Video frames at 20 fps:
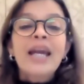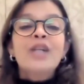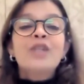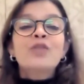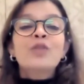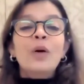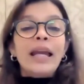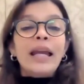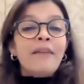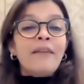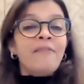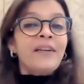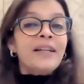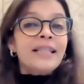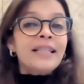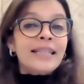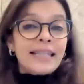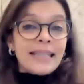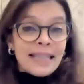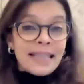So if
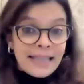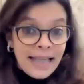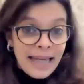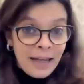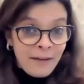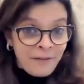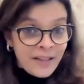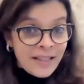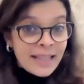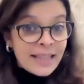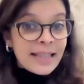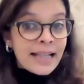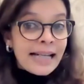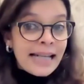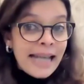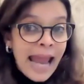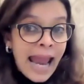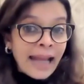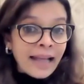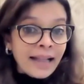it's the
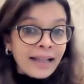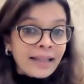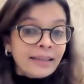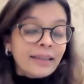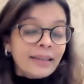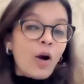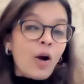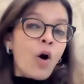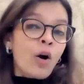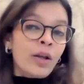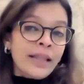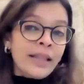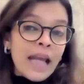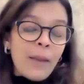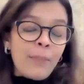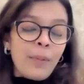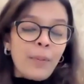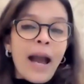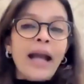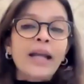neck or the
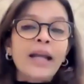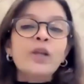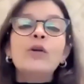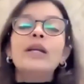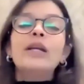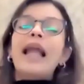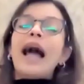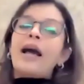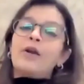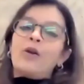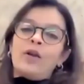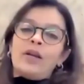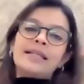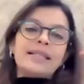upper back, you lie on.